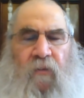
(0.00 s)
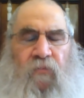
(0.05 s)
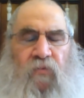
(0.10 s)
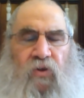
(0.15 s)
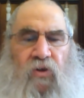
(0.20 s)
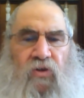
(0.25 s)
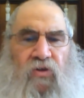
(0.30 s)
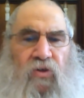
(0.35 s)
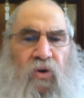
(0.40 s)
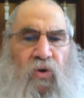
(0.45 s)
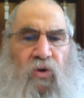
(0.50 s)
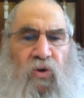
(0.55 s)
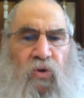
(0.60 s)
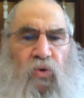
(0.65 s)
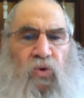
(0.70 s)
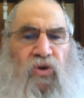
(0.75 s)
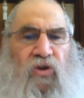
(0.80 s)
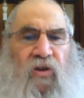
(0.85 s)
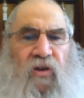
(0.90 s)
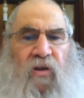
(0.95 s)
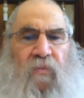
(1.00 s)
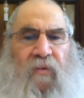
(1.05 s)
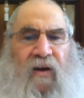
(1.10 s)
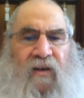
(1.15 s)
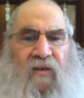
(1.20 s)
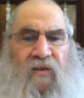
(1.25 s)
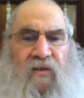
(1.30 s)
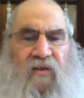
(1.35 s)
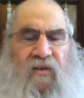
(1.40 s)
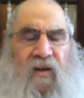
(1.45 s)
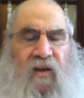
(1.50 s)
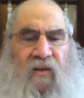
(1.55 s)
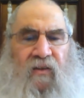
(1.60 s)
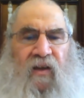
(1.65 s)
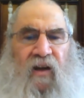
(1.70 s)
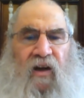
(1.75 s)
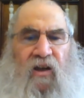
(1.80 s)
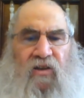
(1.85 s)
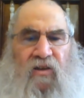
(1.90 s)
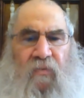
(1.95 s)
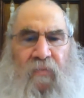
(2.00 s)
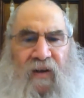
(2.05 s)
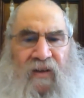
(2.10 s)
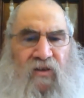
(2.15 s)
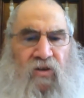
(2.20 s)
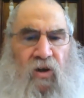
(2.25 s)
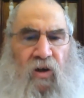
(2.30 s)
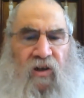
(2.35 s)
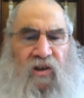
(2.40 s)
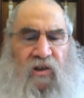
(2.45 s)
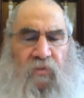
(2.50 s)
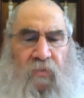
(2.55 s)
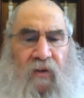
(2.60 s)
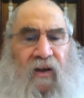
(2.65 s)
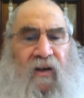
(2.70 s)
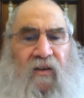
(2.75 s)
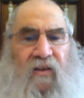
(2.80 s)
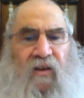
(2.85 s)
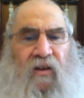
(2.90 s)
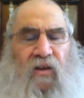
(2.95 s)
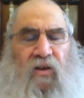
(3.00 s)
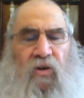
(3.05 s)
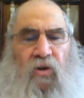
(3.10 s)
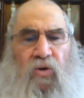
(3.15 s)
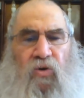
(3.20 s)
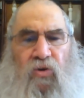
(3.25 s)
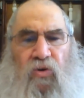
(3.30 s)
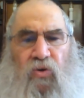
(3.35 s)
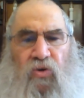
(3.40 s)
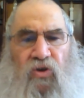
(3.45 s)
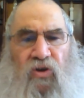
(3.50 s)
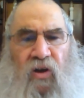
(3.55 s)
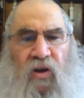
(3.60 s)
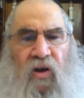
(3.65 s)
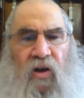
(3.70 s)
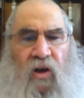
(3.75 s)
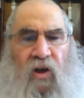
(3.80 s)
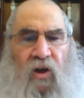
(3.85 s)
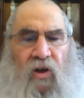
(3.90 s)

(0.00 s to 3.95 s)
So there's no kedusha in the ma'ases. Now there is the ma'aseon is mechatchila no kedusha.